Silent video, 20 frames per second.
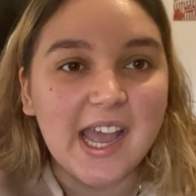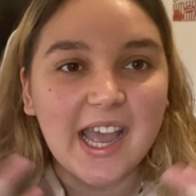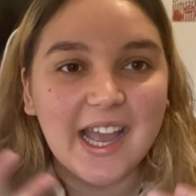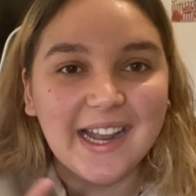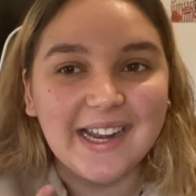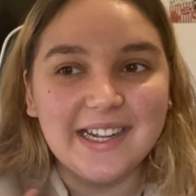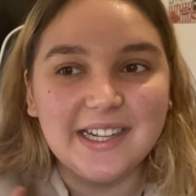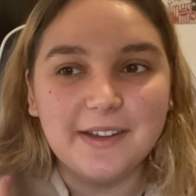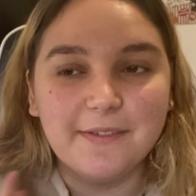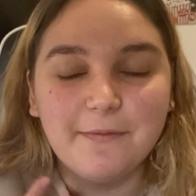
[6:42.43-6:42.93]

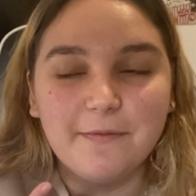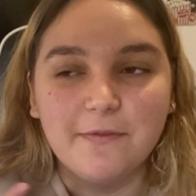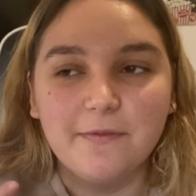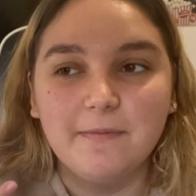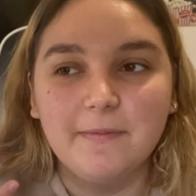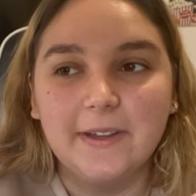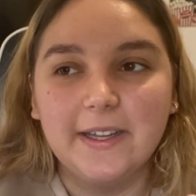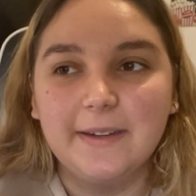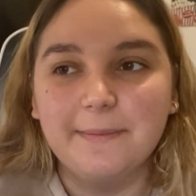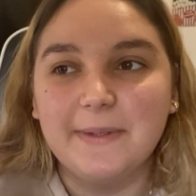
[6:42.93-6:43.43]
And it,
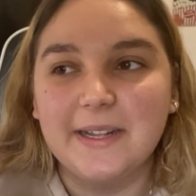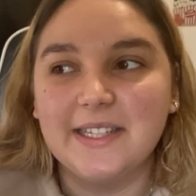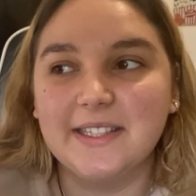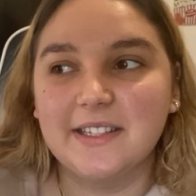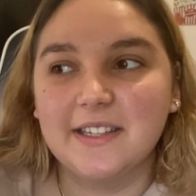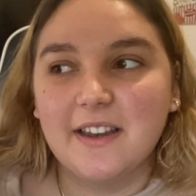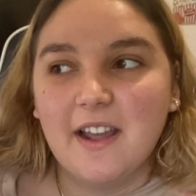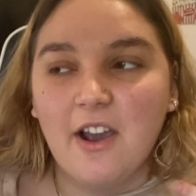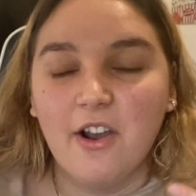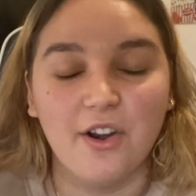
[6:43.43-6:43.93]
it makes
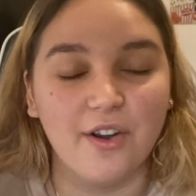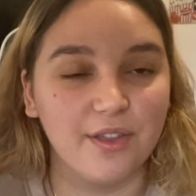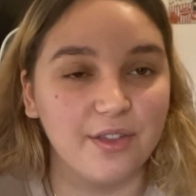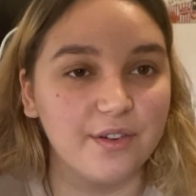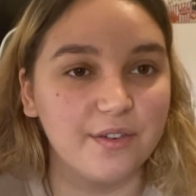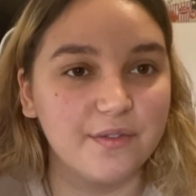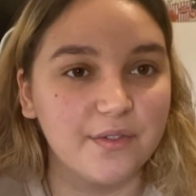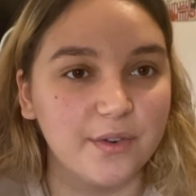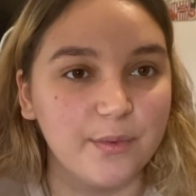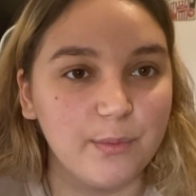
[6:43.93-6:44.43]
it
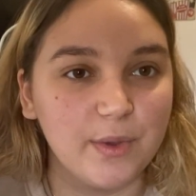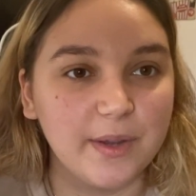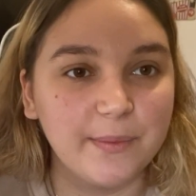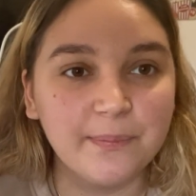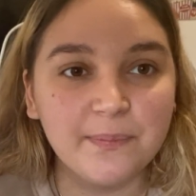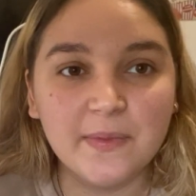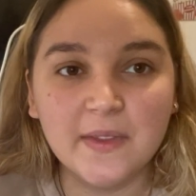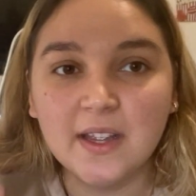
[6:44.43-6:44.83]
harder for me.